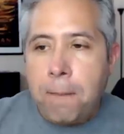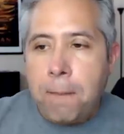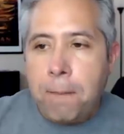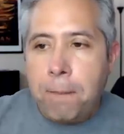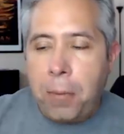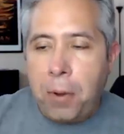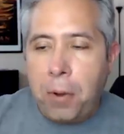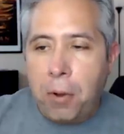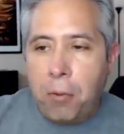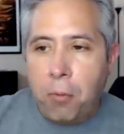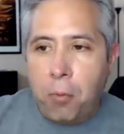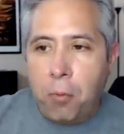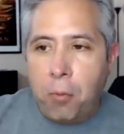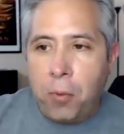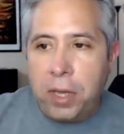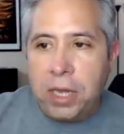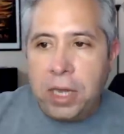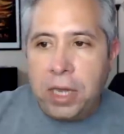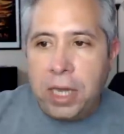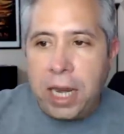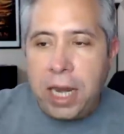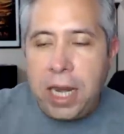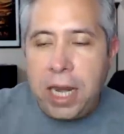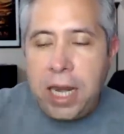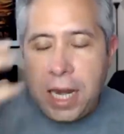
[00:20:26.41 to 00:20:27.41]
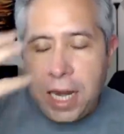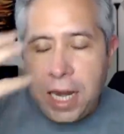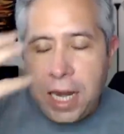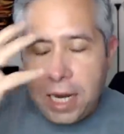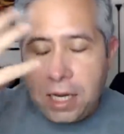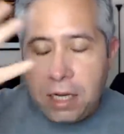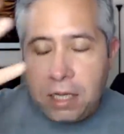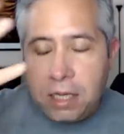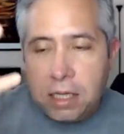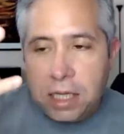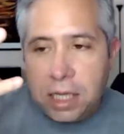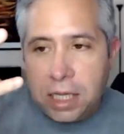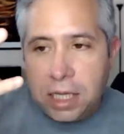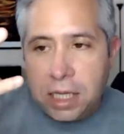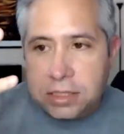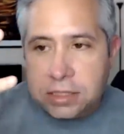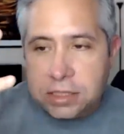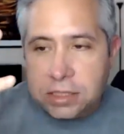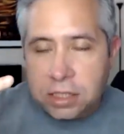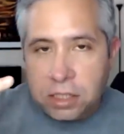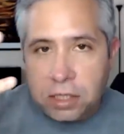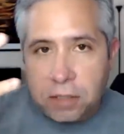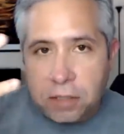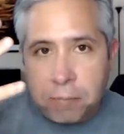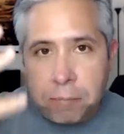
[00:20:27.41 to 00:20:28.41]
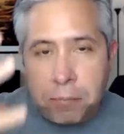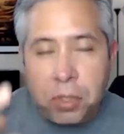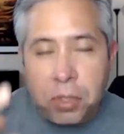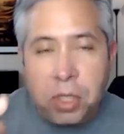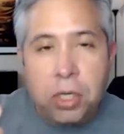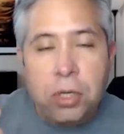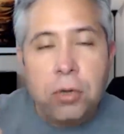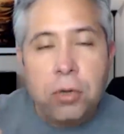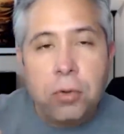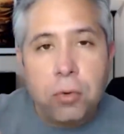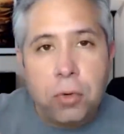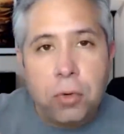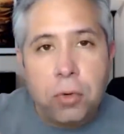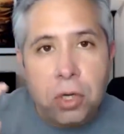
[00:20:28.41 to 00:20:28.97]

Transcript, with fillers: but when they analyze and compute